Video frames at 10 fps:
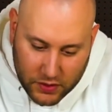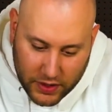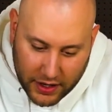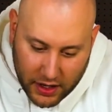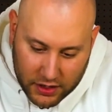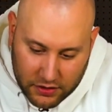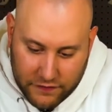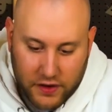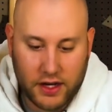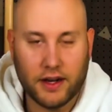Got 100
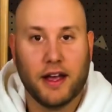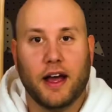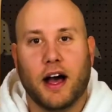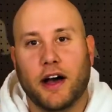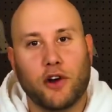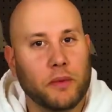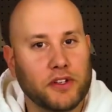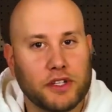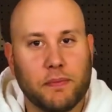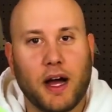feet. I normally
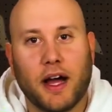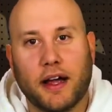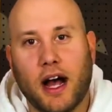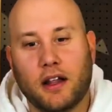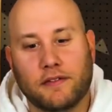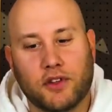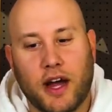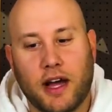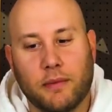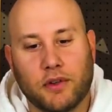just buy olive
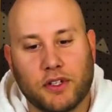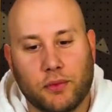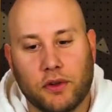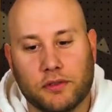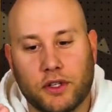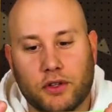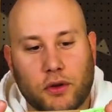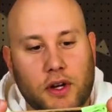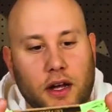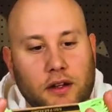drab or just real neutral
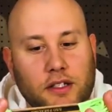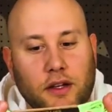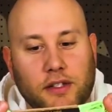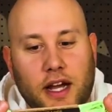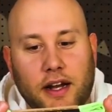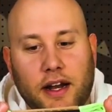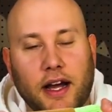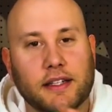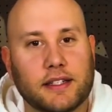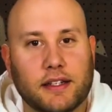colors, so it's kind of
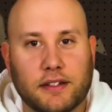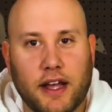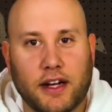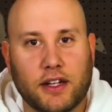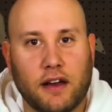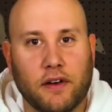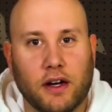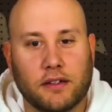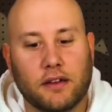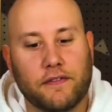nice to actually have a
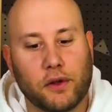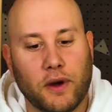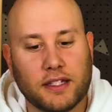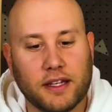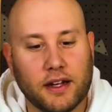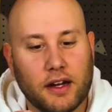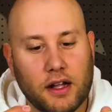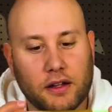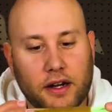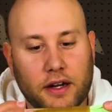fluorescent
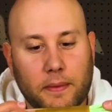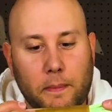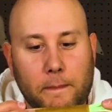color here.